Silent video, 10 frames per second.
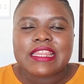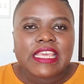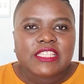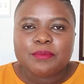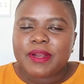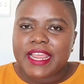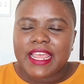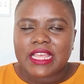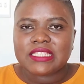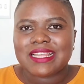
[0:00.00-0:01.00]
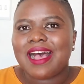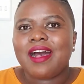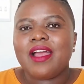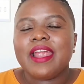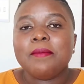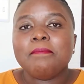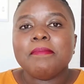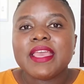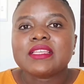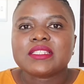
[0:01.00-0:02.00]
these players are a
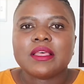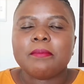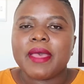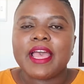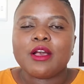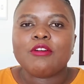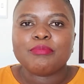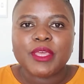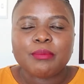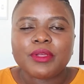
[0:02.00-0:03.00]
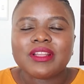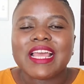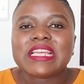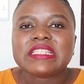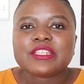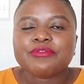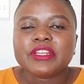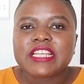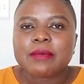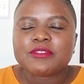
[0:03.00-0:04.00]
mixed bag of people. Like, it's
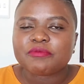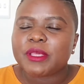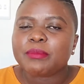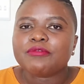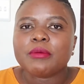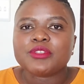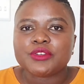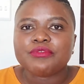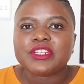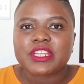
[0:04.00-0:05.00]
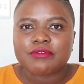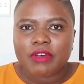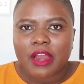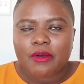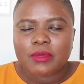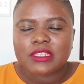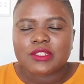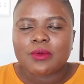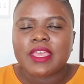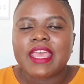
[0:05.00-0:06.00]
different types of people from different
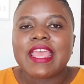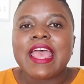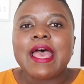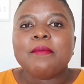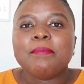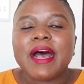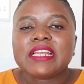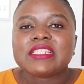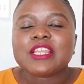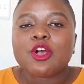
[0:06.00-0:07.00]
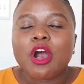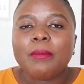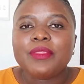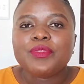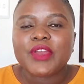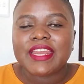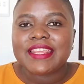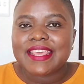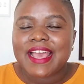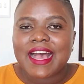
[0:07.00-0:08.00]
environments, okay? But the common thread
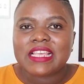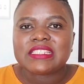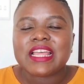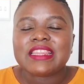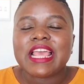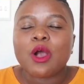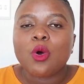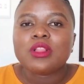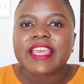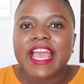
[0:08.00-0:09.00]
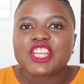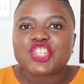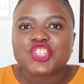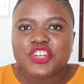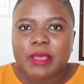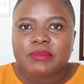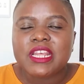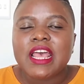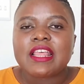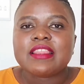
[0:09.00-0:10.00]
here is that they are all cash
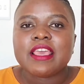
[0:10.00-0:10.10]
strapped.